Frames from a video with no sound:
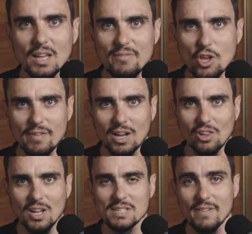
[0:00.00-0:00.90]
A few of our
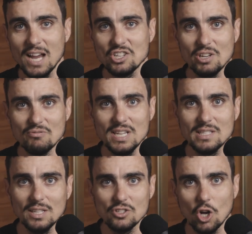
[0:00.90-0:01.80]
clients have actually
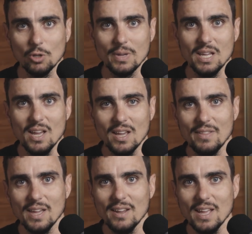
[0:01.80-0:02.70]
recently told me
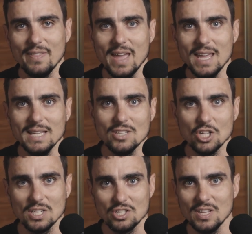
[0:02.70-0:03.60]
that there is
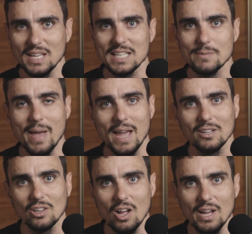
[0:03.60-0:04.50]
no such thing as a
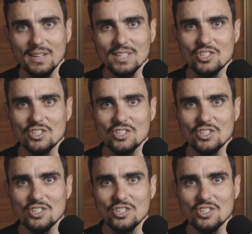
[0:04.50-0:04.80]
bad client.